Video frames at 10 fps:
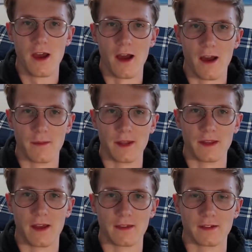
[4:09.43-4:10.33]

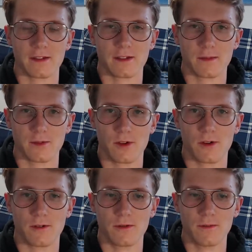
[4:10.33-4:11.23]
and the system sort
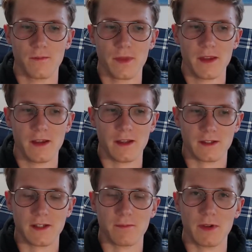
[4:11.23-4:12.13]
of
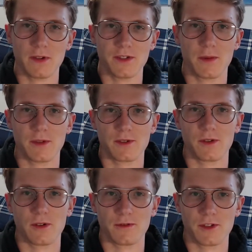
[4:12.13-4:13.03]
it builds up a
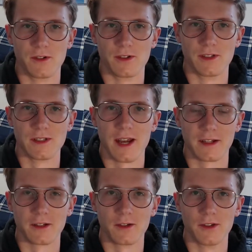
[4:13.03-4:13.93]
sort of certain
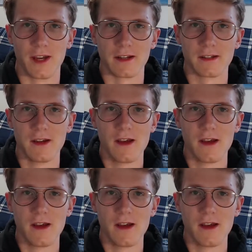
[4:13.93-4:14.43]
technical debt